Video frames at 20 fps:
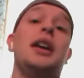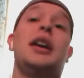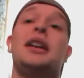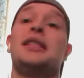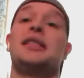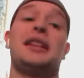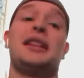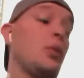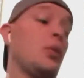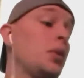
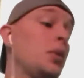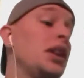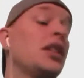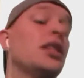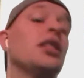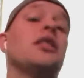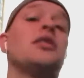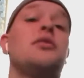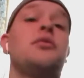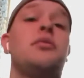is that we
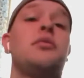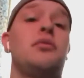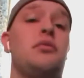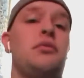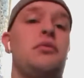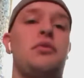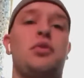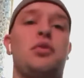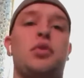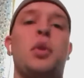could
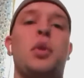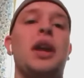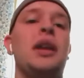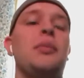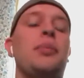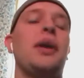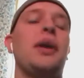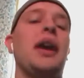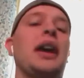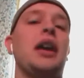
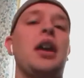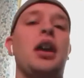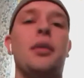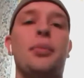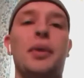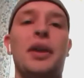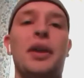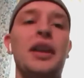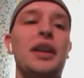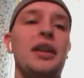trade back
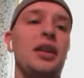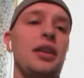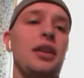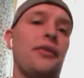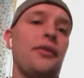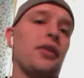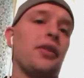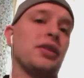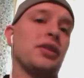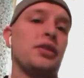up into the
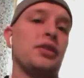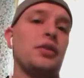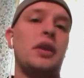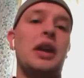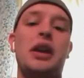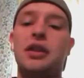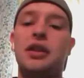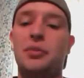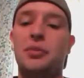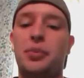first
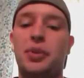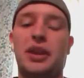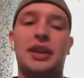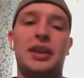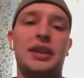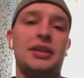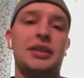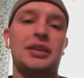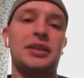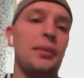round and
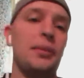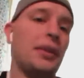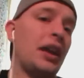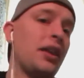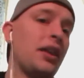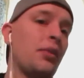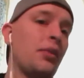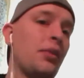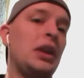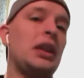pick this up now
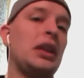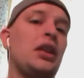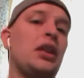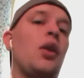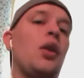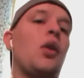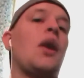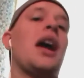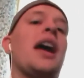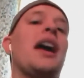that we
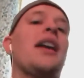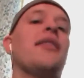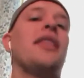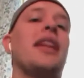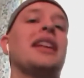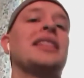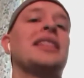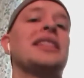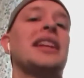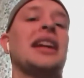don't have
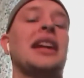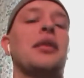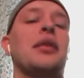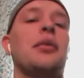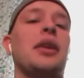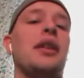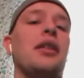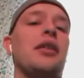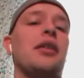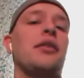that second
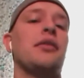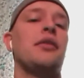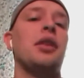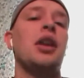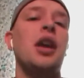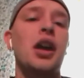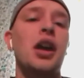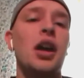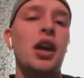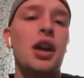
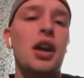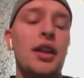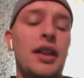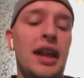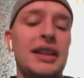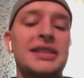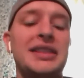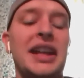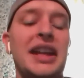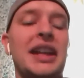
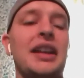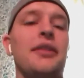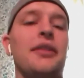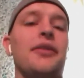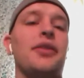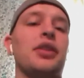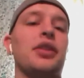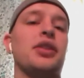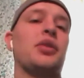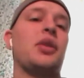
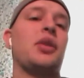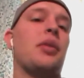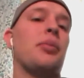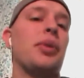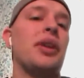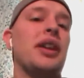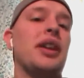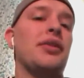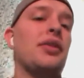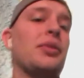first round
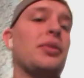pick